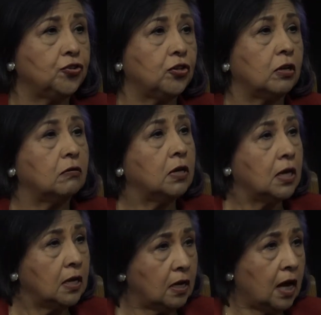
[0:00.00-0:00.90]
So,
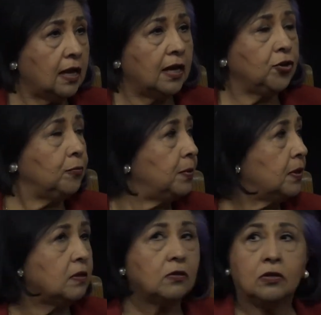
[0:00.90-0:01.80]
I like your
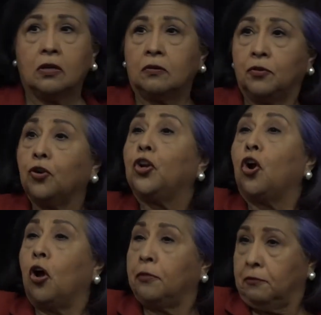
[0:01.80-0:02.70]
bills, so they're going to
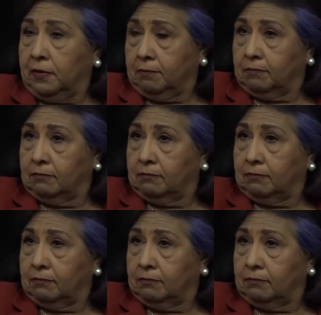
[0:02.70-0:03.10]
author them."